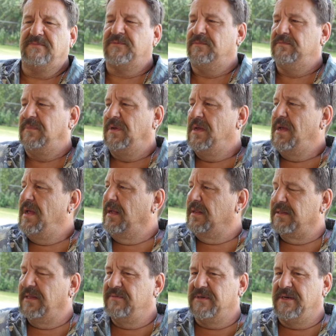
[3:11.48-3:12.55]
from
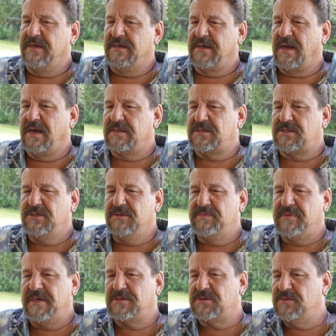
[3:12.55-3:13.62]
living in a nice
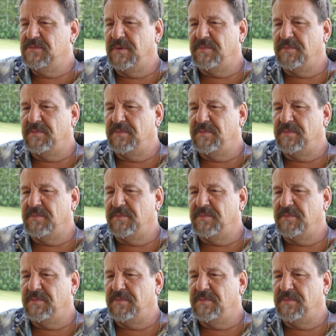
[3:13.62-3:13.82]
two-bedroom